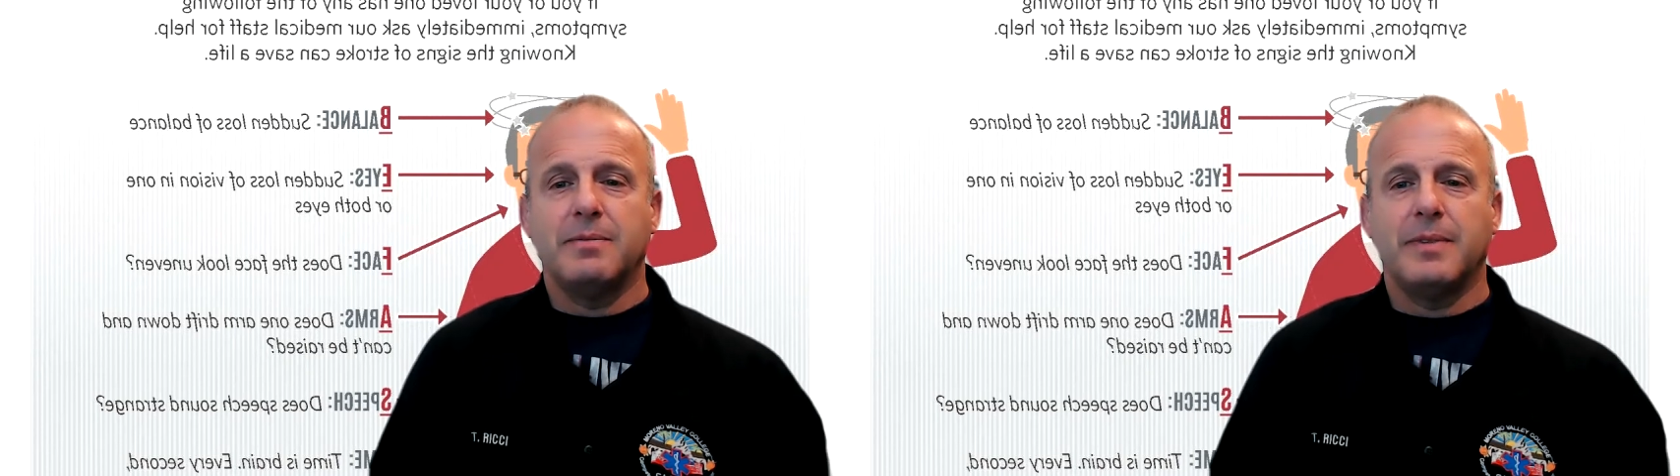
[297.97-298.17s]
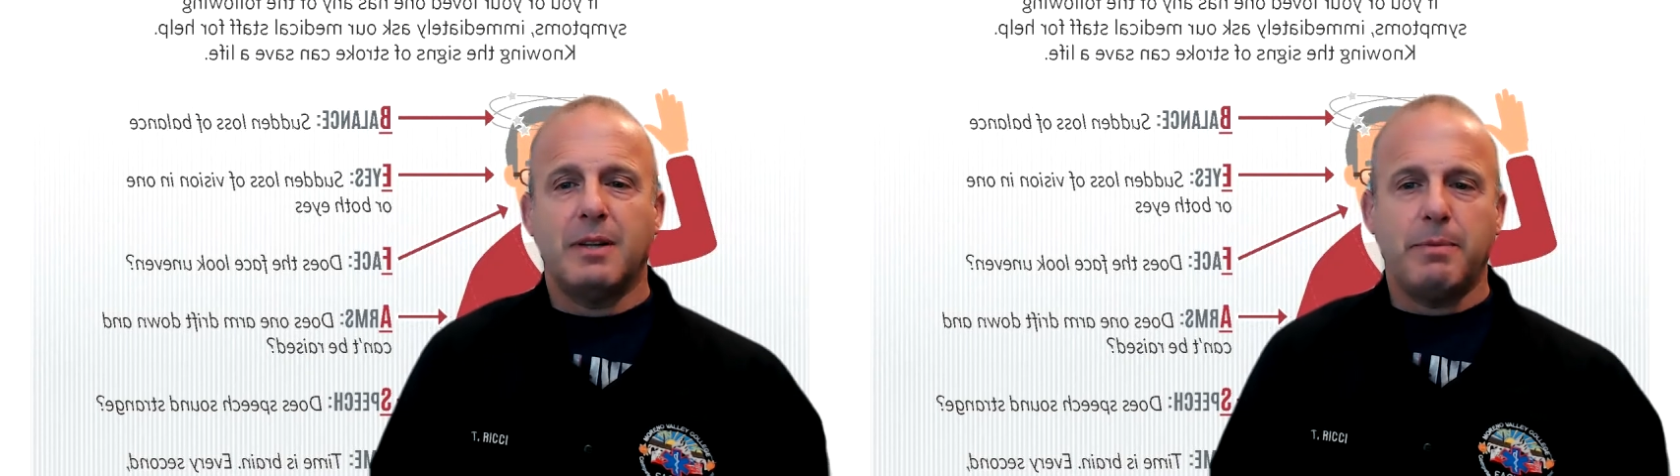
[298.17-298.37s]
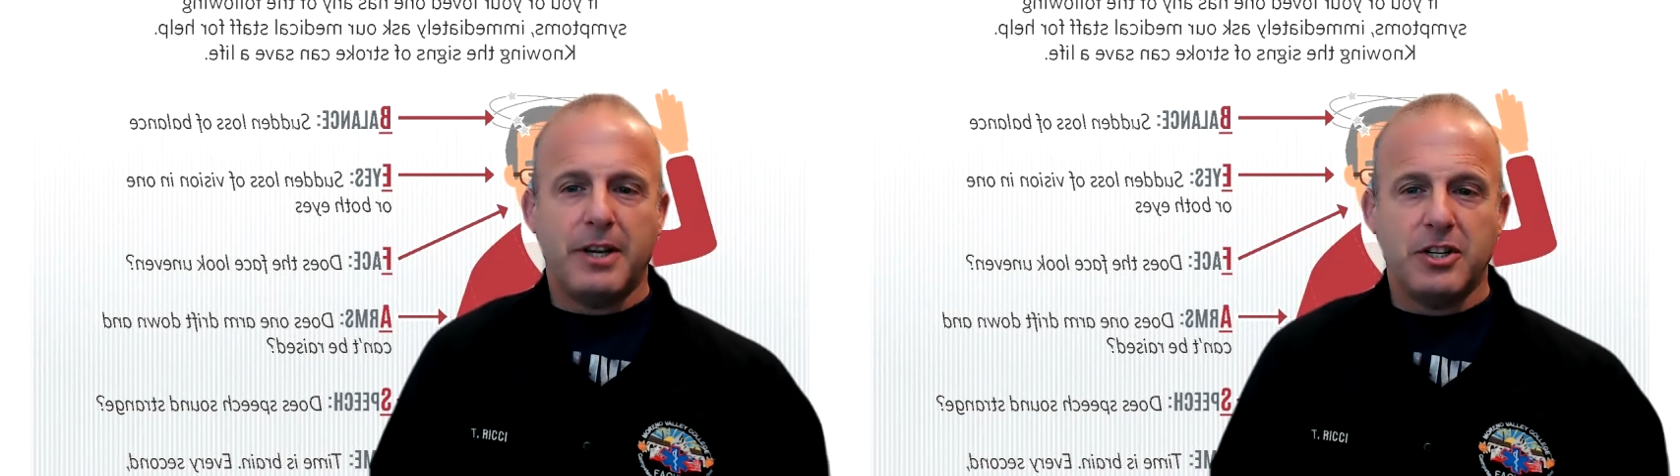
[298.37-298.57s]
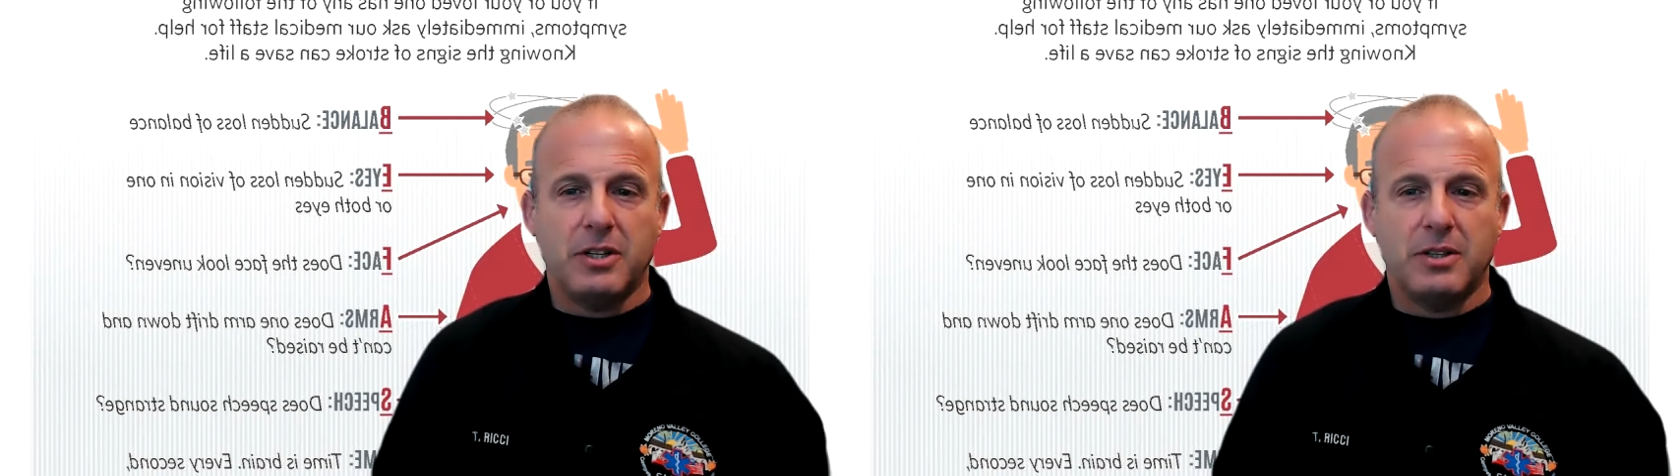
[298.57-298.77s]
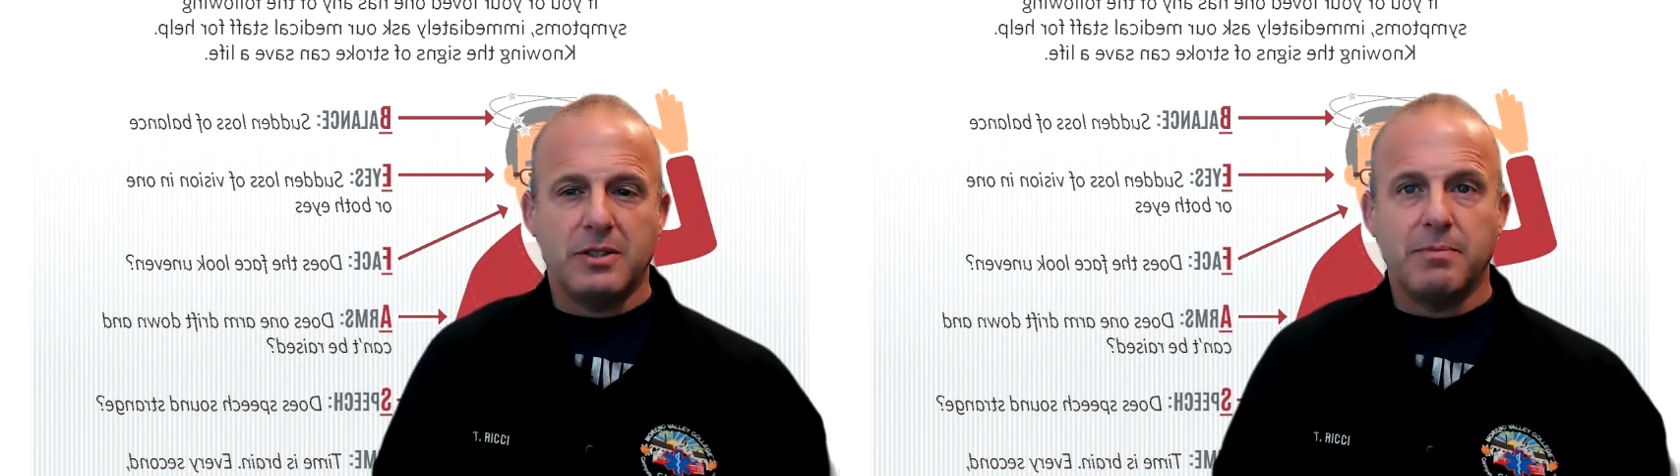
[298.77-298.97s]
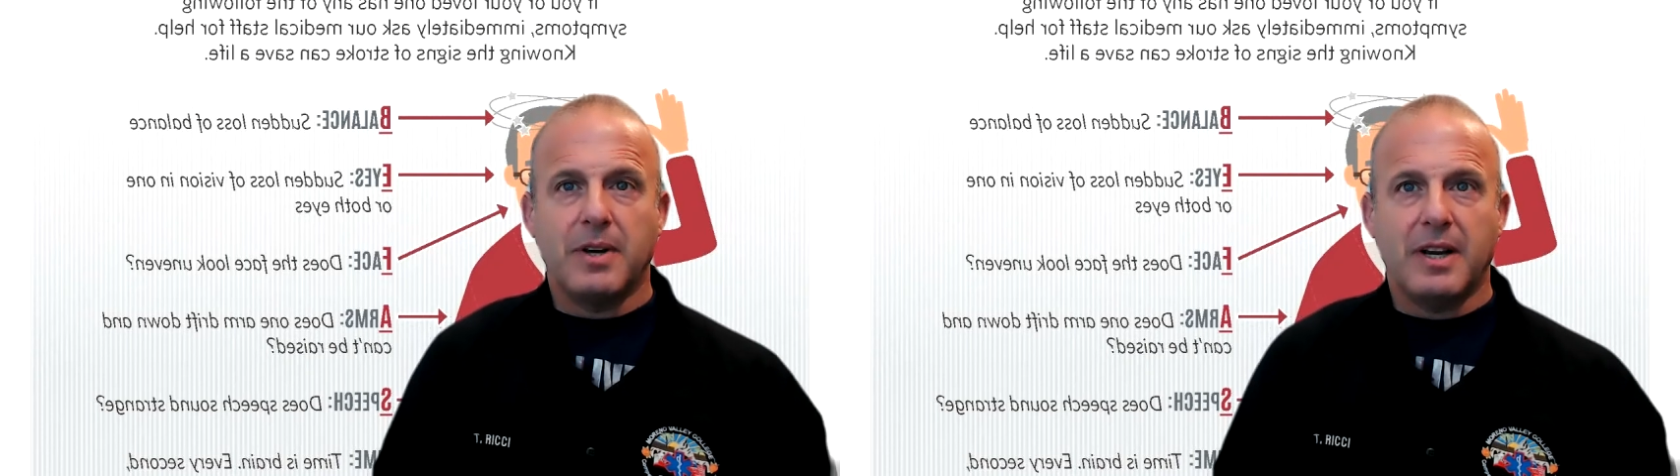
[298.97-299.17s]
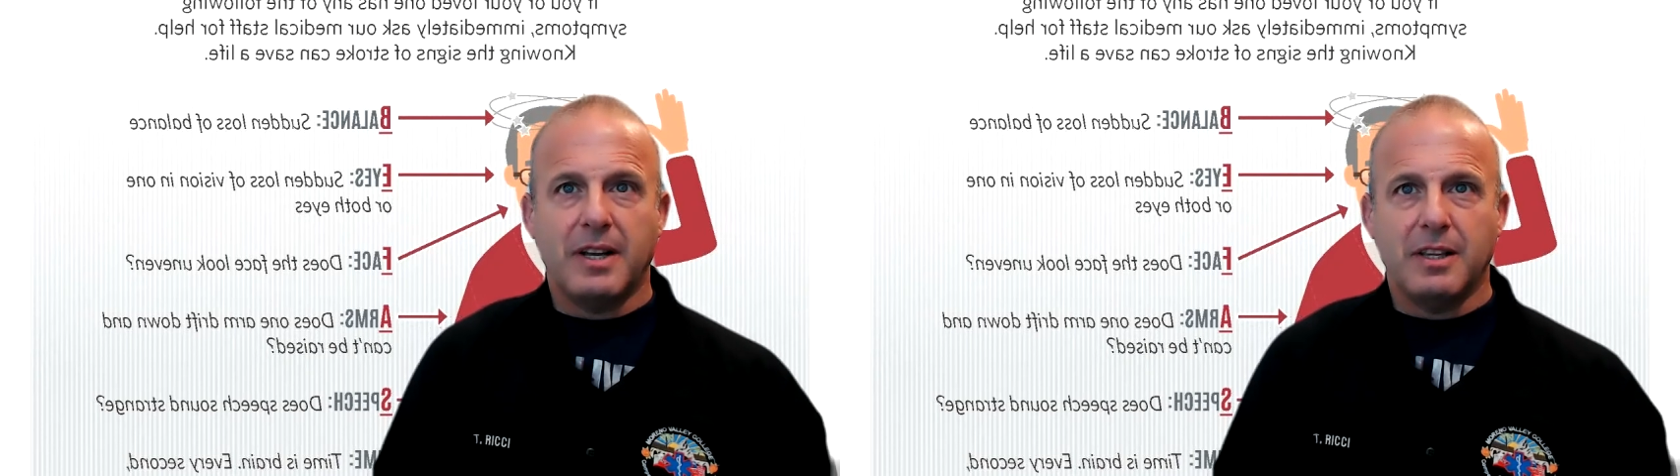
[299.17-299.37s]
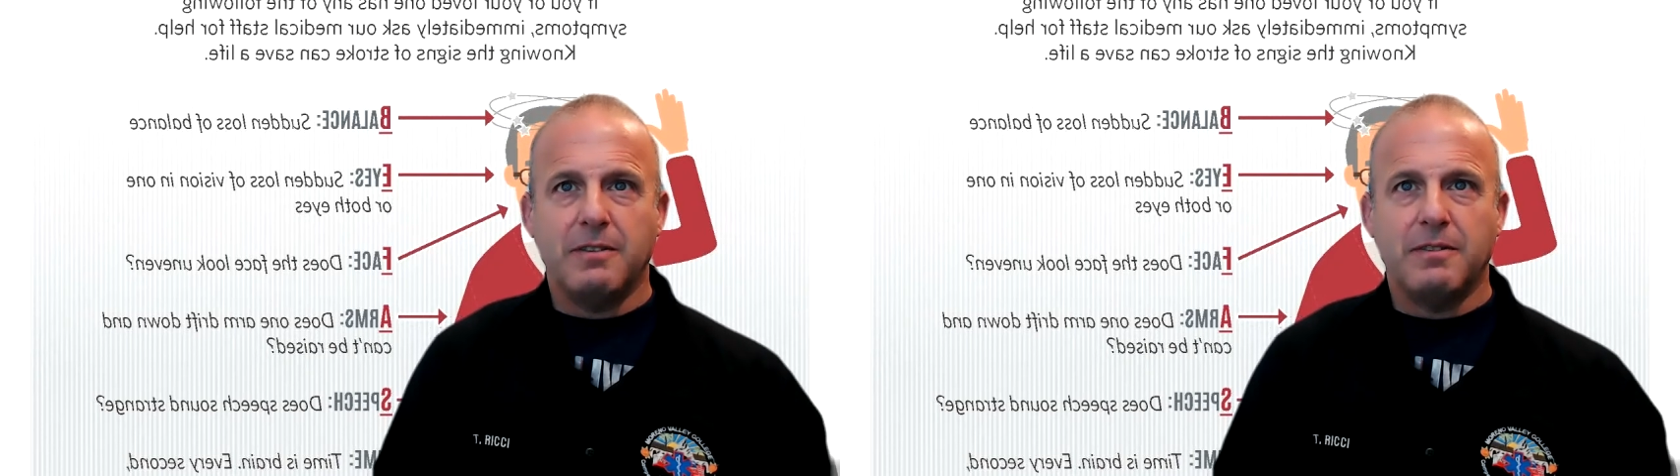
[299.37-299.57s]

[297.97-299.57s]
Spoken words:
And the patient goes, I love